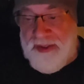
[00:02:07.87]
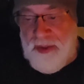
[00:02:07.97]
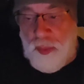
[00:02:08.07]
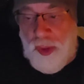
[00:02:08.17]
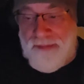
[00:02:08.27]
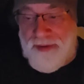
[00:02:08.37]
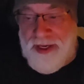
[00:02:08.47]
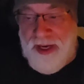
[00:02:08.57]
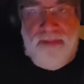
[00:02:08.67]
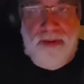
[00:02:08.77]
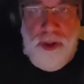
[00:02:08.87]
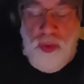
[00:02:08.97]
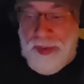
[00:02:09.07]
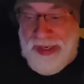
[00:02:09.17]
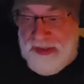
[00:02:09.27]
I used to pray every night for a
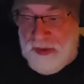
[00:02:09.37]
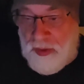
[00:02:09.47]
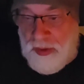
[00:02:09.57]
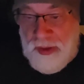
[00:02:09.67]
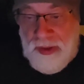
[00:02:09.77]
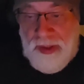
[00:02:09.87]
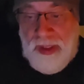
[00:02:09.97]
new bicycle.